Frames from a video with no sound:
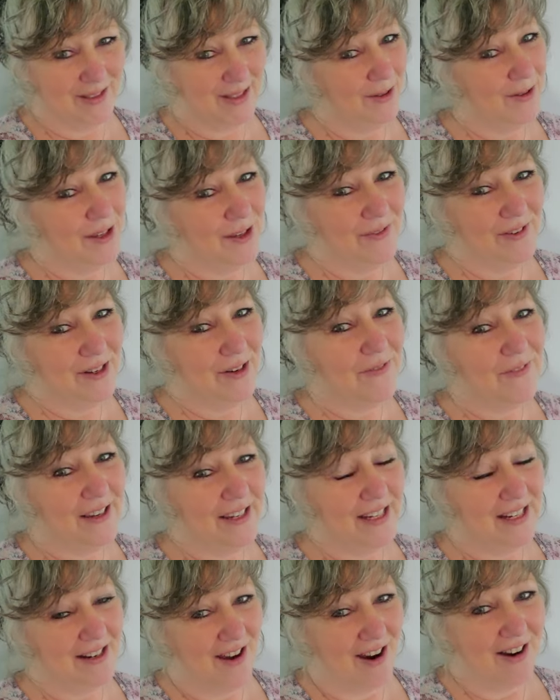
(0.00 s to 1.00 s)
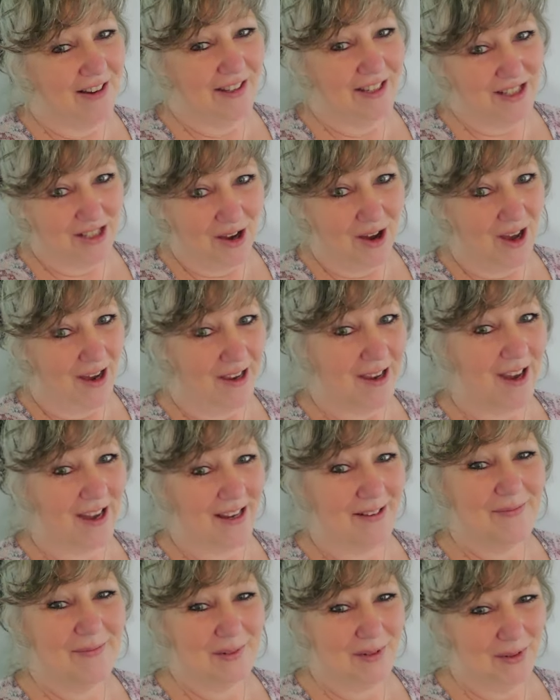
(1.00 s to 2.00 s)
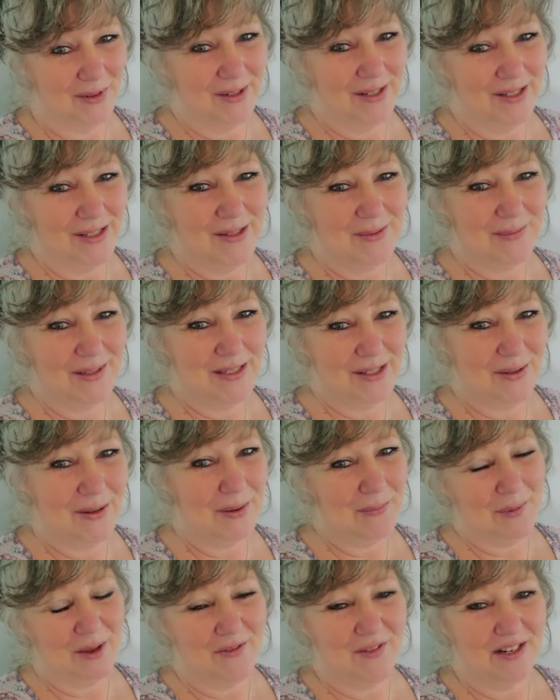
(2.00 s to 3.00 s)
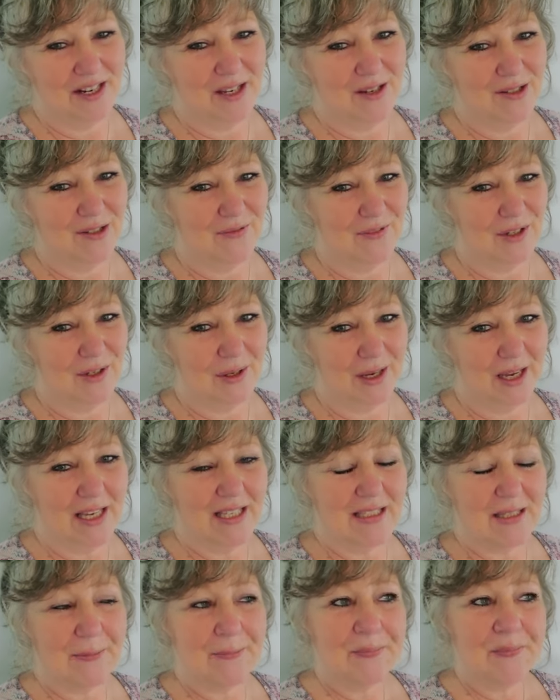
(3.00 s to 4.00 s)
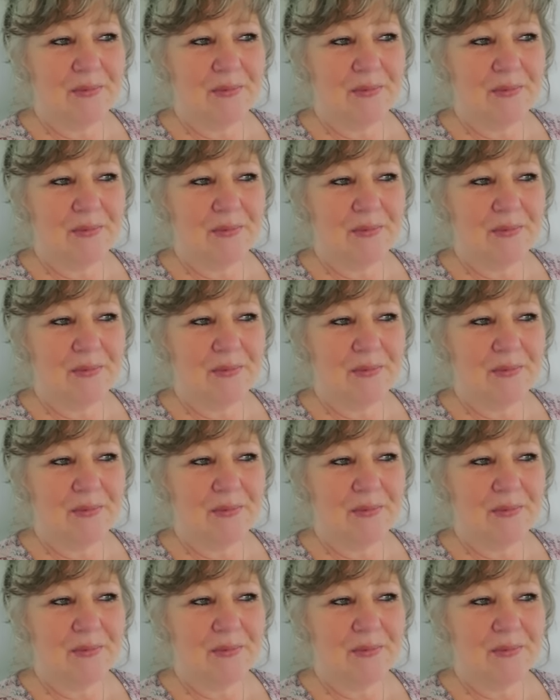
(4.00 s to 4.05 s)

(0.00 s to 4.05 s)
So even if I can hardly talk, I'm going to be doing my videos for you guys.